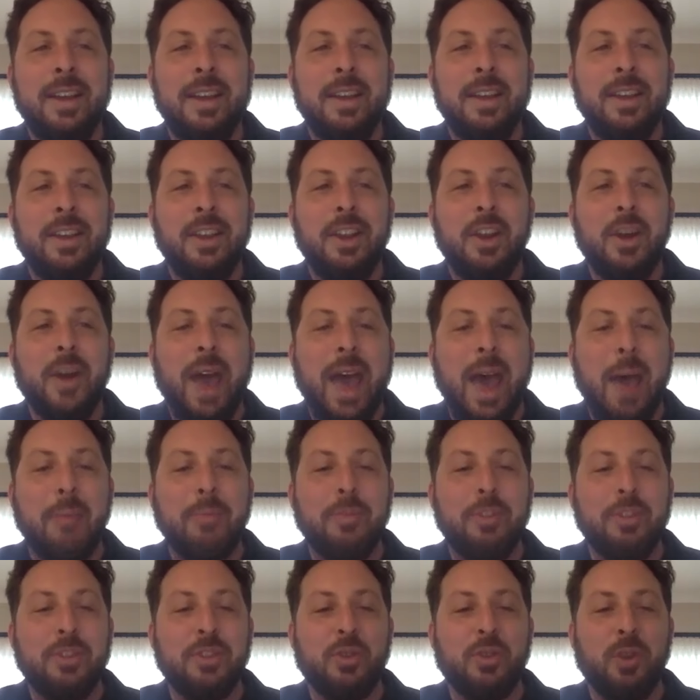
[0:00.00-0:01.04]
you know
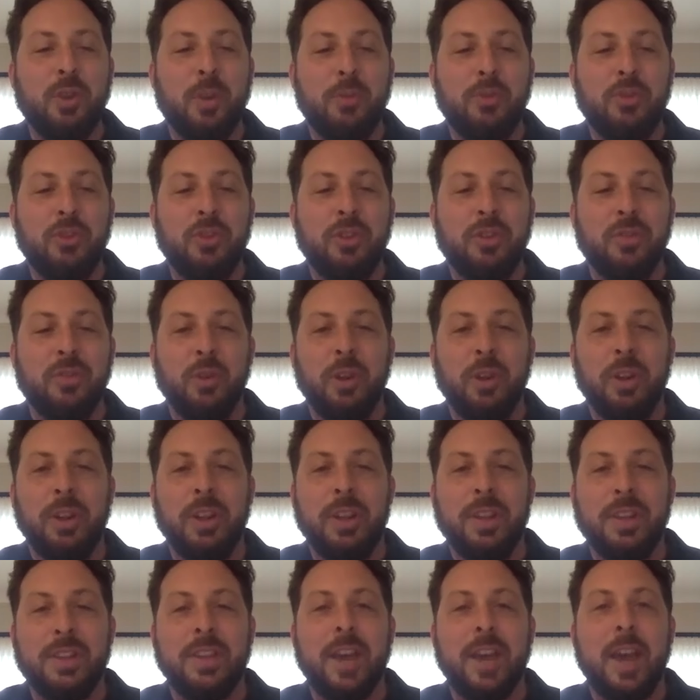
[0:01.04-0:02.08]
apt description of really
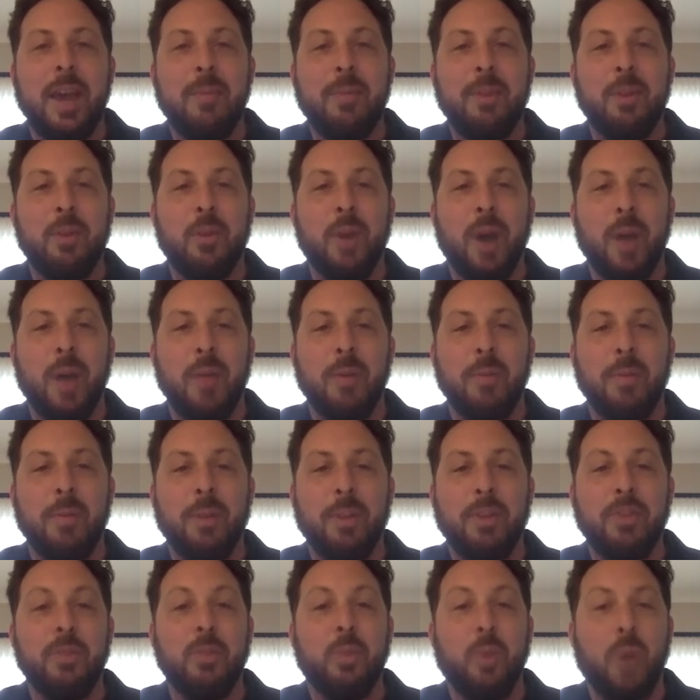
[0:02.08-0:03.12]
the type that Robert
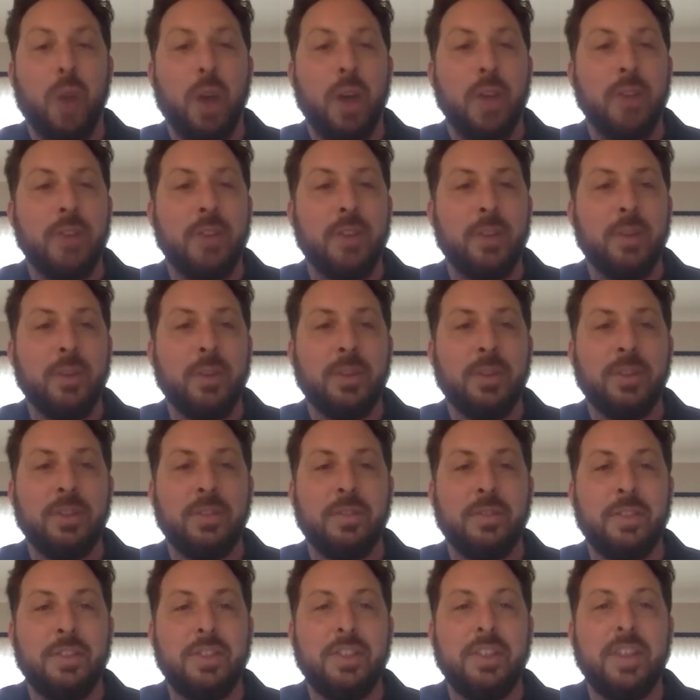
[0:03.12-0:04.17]
Mitchum was. There was a
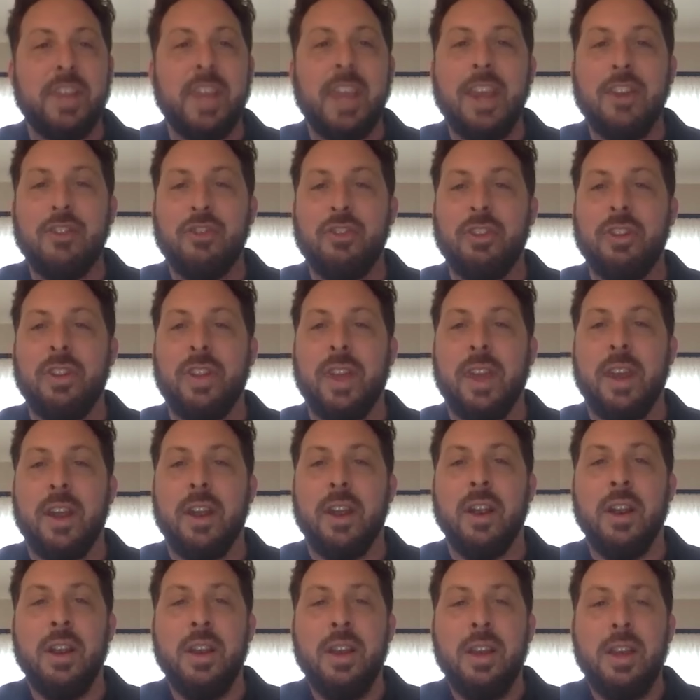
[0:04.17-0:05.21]
sophistication
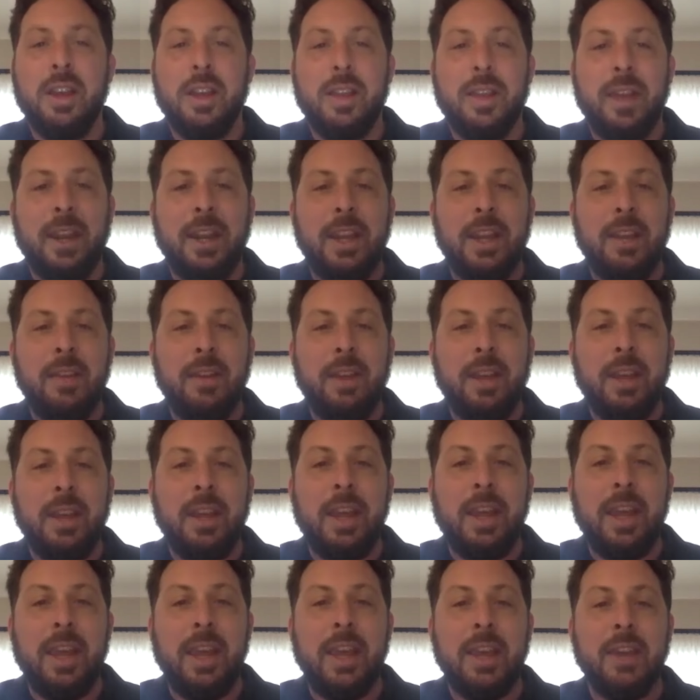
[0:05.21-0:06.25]
there that he he
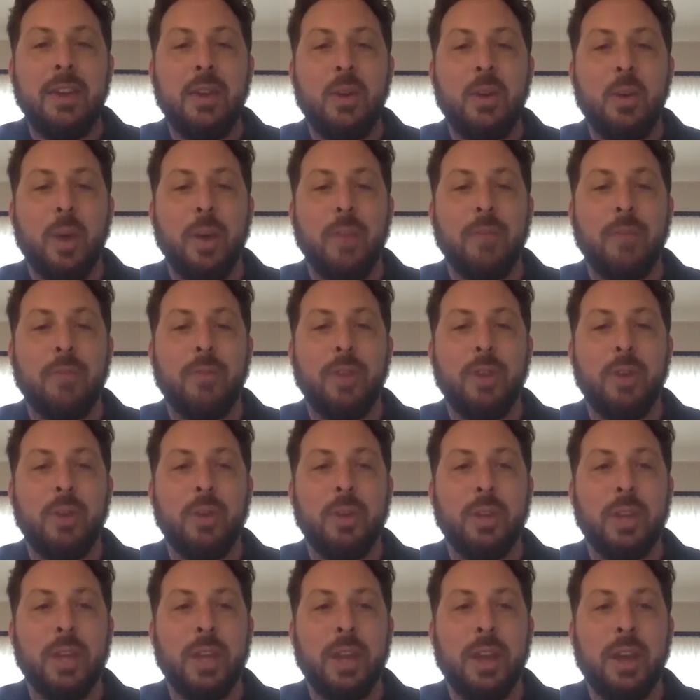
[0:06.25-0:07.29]
hid quite
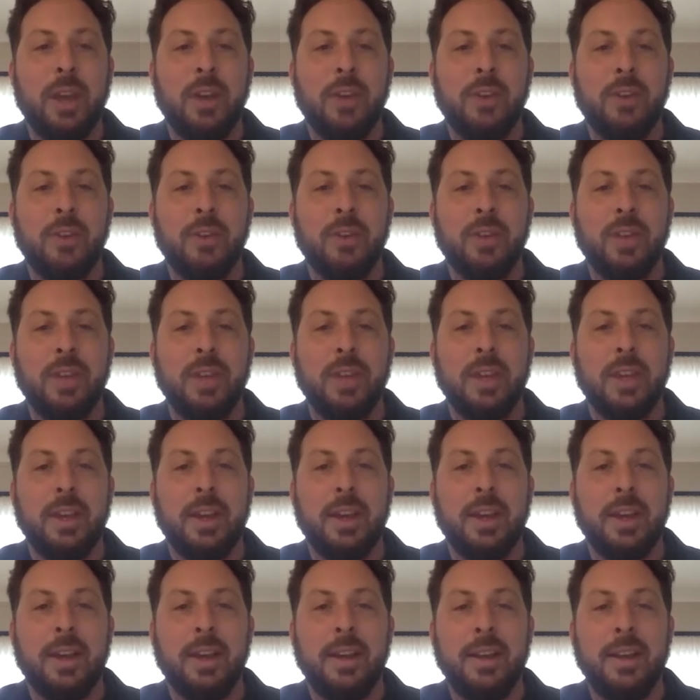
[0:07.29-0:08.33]
frequently under the. Uh,